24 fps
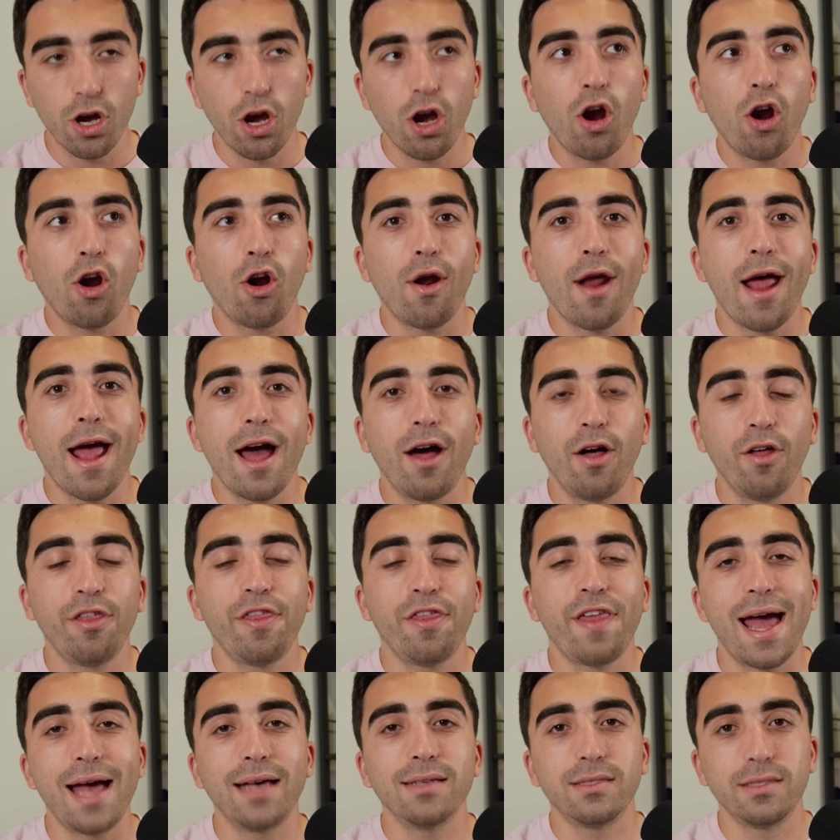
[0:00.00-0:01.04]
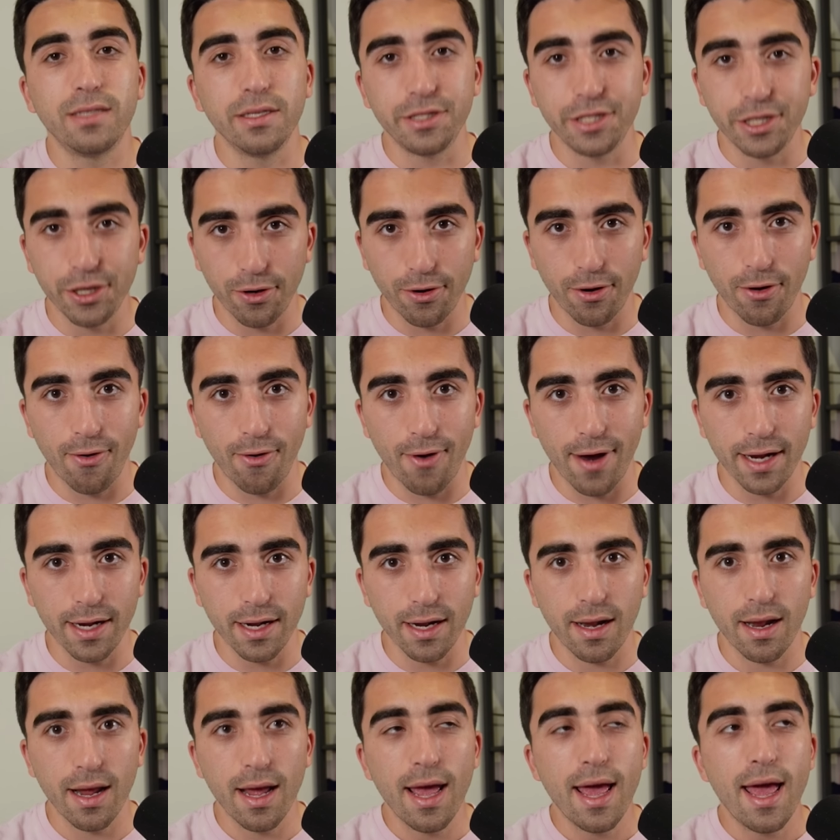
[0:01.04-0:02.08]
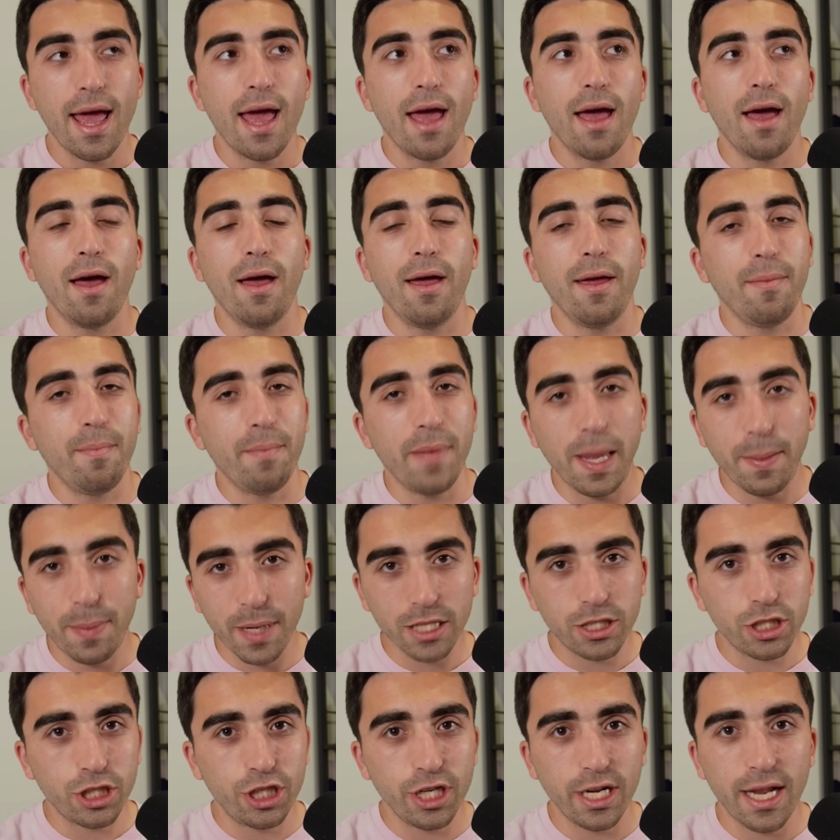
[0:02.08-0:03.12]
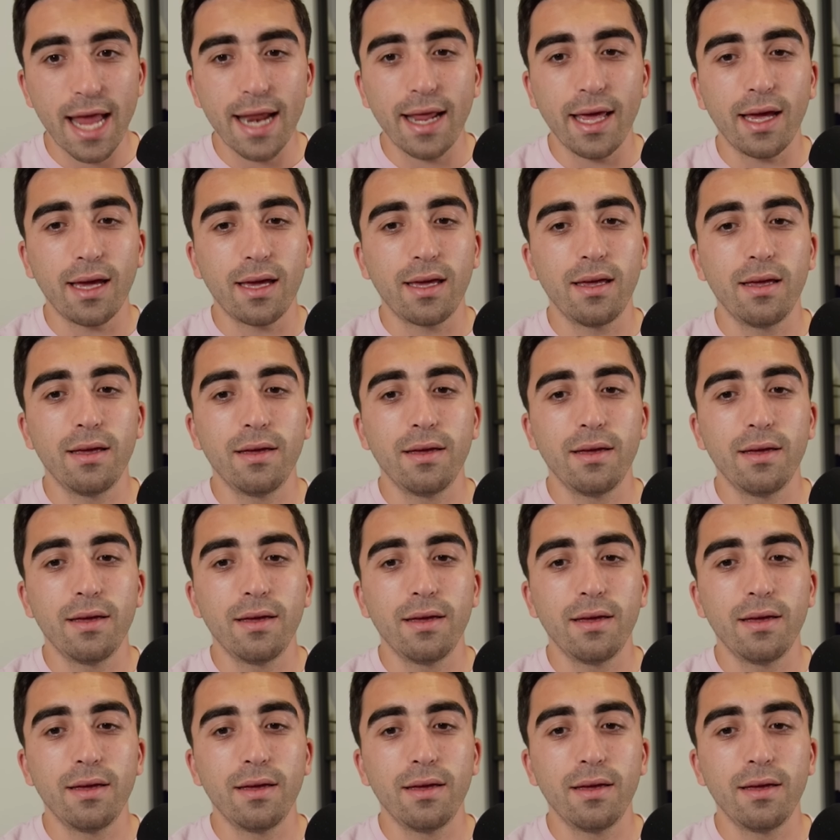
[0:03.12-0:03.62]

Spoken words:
her health has deteriorated. And maybe it's genetic.